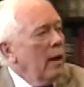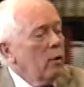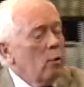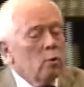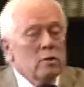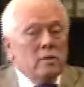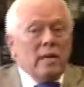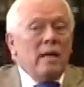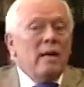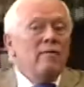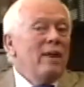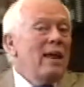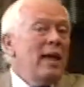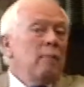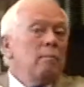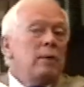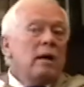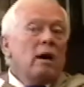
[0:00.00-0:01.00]
And of course, they even
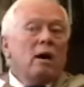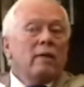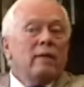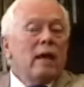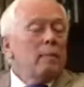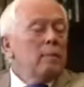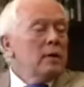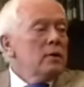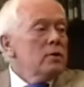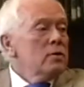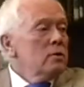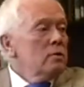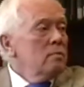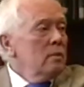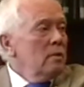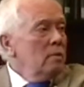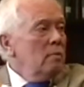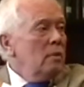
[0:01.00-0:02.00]
have beyond that because the,
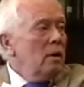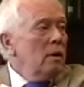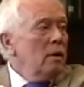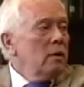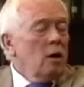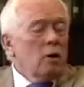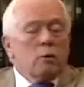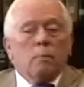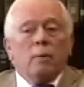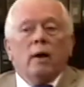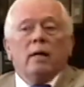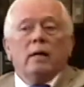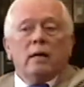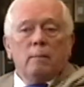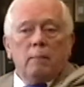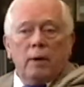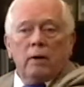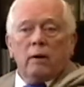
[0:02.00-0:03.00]
Dr.
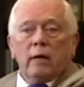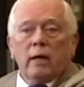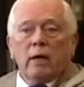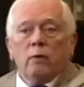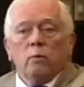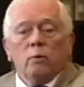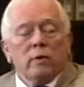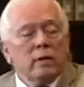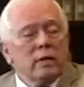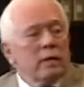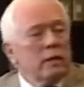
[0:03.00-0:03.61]
Putney apparently owned where the